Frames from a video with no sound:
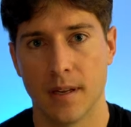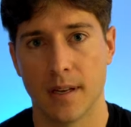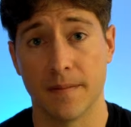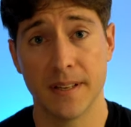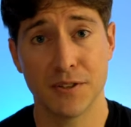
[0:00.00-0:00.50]

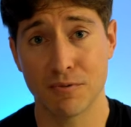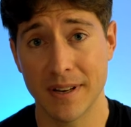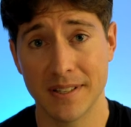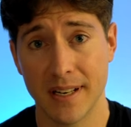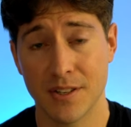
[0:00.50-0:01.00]
If this
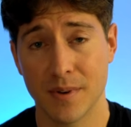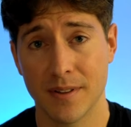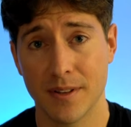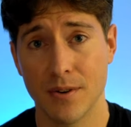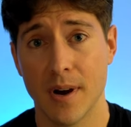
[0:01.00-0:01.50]
resonates
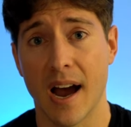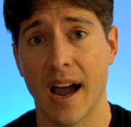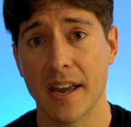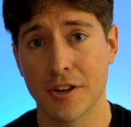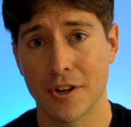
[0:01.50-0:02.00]
with you,
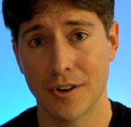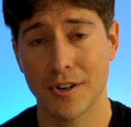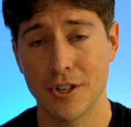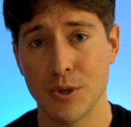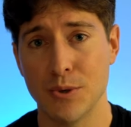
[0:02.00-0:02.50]
I
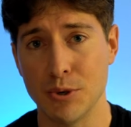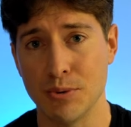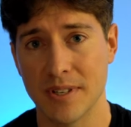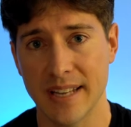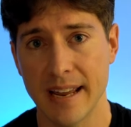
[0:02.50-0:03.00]
encourage you to
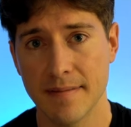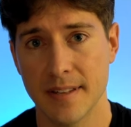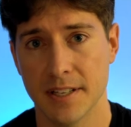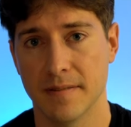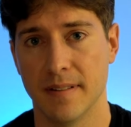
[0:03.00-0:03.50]
save
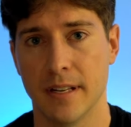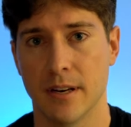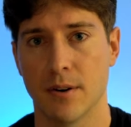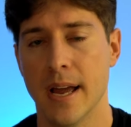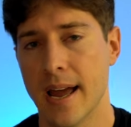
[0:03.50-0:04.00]
this
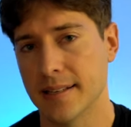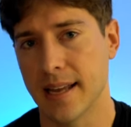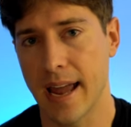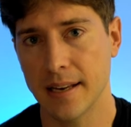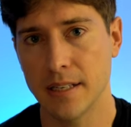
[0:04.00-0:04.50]
video as a
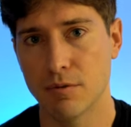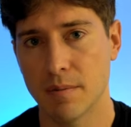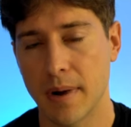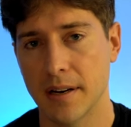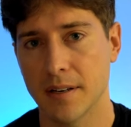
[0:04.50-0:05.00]
handy
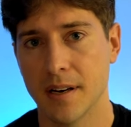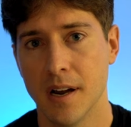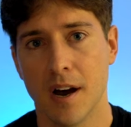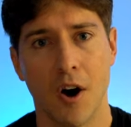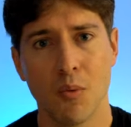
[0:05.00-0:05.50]
reminder
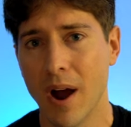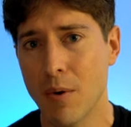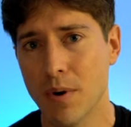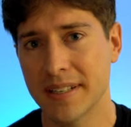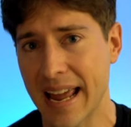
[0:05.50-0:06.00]
on why
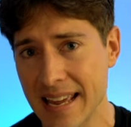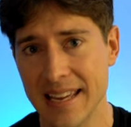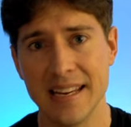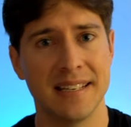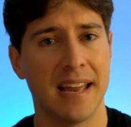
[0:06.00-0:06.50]
we're
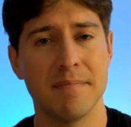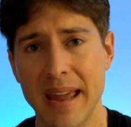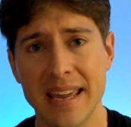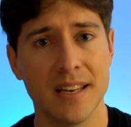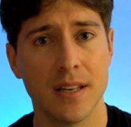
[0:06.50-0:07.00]
taking and
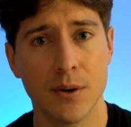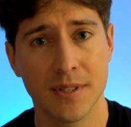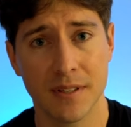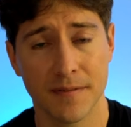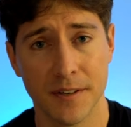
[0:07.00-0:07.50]
making
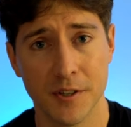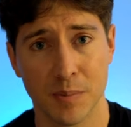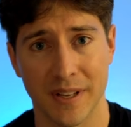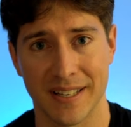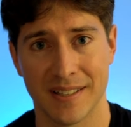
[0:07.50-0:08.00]
notes in the first
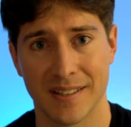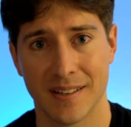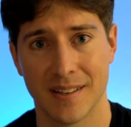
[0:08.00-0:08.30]
place.